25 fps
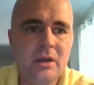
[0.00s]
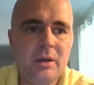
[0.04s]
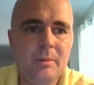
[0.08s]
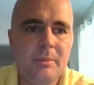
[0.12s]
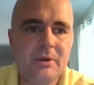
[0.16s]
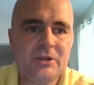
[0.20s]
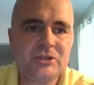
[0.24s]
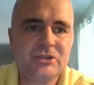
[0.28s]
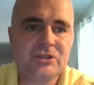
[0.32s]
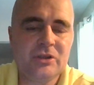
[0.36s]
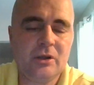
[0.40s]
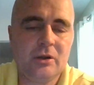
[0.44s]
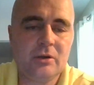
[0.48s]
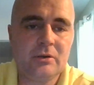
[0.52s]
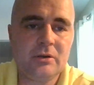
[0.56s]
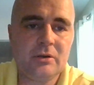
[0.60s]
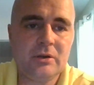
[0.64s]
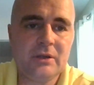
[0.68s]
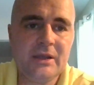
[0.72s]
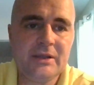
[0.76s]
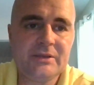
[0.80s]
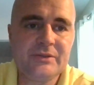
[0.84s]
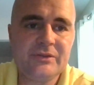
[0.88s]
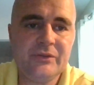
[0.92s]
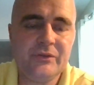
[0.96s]
Much longer
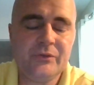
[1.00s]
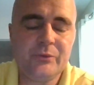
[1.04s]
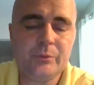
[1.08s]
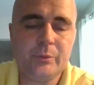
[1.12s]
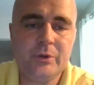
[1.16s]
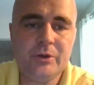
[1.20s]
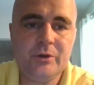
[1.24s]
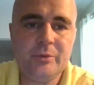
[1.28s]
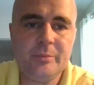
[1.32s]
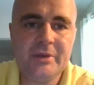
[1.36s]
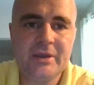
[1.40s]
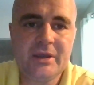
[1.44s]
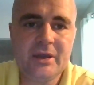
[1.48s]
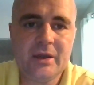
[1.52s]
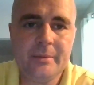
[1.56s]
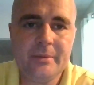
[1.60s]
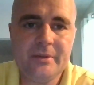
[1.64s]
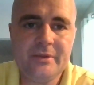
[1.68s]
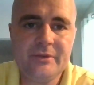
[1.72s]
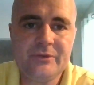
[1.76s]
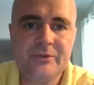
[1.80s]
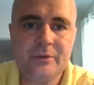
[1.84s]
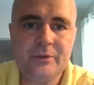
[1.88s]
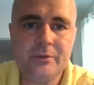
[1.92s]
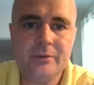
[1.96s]
lessons will be
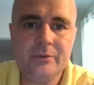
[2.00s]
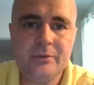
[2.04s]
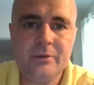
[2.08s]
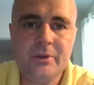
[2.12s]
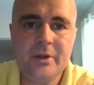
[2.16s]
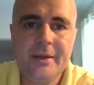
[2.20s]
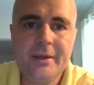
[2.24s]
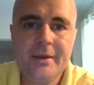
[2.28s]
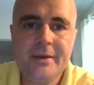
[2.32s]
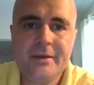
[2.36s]
coming soon.